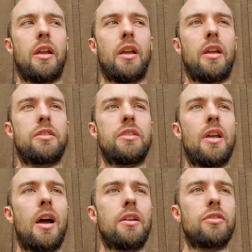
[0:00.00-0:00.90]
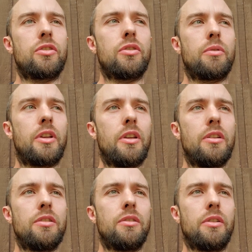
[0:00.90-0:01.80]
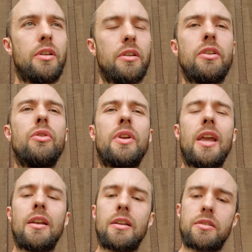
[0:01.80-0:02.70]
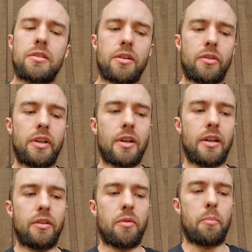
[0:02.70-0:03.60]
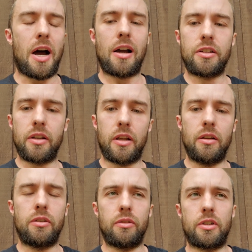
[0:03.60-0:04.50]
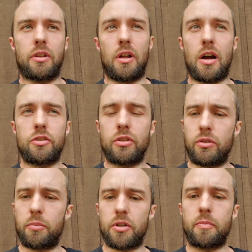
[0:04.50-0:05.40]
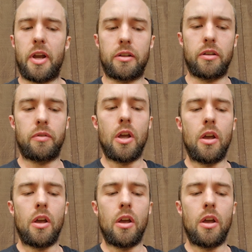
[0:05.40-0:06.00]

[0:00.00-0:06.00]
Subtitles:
it's not so easily, you can't necessarily kind of box it into this logical perspective.